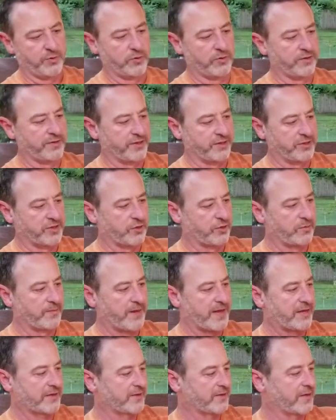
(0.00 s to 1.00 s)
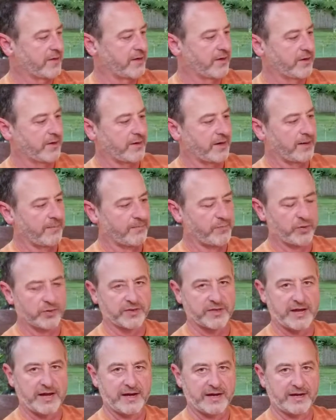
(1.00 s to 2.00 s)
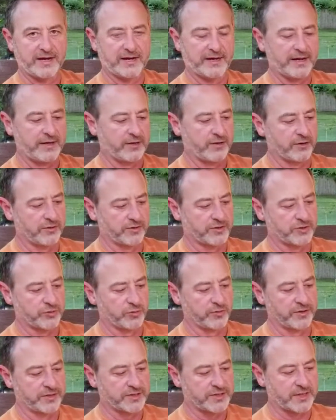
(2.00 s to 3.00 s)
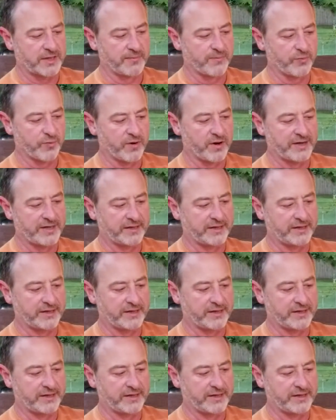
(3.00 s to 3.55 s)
the tube out there and put that in, and you're going to store this upright.